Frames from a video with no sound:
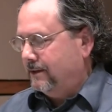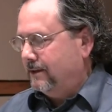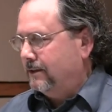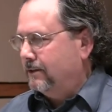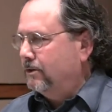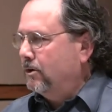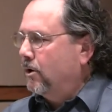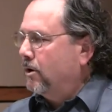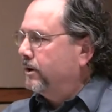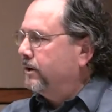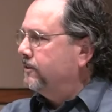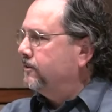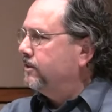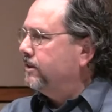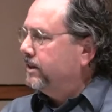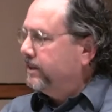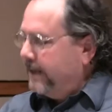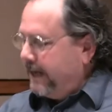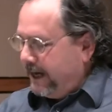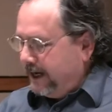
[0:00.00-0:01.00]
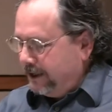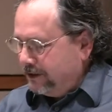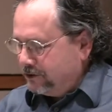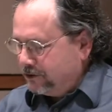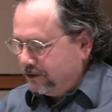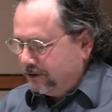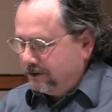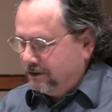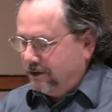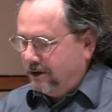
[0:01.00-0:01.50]
nor is he an
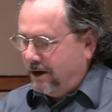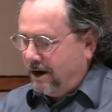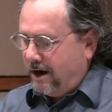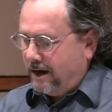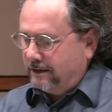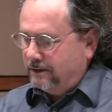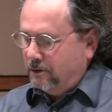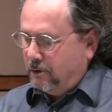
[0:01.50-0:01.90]
Asian God,